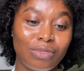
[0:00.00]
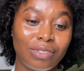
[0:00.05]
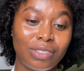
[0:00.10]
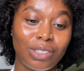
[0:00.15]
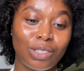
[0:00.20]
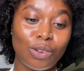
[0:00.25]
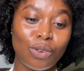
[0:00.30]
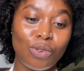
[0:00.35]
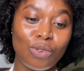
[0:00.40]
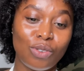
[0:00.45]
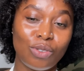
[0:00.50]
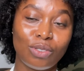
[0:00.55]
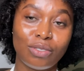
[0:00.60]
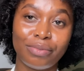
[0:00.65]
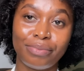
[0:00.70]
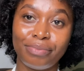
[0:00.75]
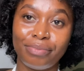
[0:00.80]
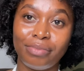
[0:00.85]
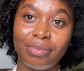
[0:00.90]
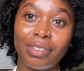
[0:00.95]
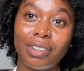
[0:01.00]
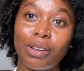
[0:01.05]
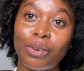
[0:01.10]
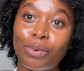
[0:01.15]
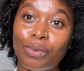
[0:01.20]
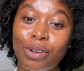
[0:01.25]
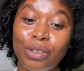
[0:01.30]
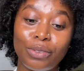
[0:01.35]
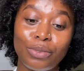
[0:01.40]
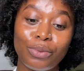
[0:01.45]
So
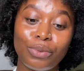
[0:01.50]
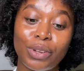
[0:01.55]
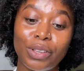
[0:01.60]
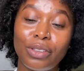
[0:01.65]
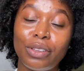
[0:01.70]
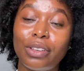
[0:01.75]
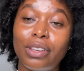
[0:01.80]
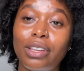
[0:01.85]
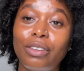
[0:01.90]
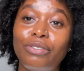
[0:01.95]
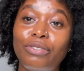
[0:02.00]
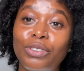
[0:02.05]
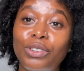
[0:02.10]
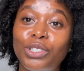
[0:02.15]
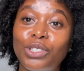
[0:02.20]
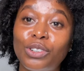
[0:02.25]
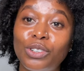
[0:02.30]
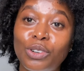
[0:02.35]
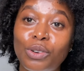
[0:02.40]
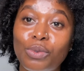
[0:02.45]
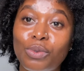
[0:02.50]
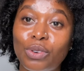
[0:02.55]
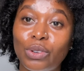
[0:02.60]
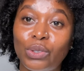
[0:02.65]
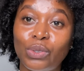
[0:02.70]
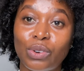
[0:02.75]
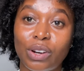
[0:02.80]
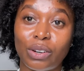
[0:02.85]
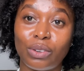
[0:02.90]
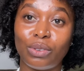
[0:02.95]
if you don't know what
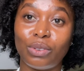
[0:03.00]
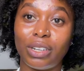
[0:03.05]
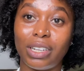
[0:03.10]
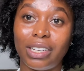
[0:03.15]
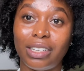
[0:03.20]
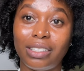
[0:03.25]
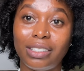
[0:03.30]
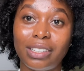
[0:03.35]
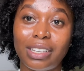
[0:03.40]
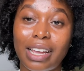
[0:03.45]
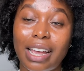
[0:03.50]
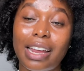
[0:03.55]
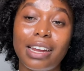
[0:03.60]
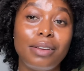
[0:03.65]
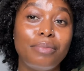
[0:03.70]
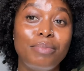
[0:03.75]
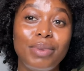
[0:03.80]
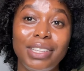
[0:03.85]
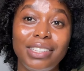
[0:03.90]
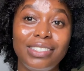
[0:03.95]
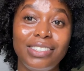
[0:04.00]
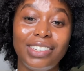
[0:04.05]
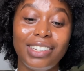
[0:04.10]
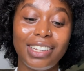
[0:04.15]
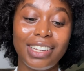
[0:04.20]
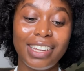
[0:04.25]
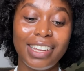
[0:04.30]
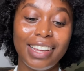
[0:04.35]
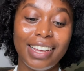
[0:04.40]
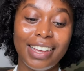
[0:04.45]
waru is and
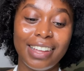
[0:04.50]
minji,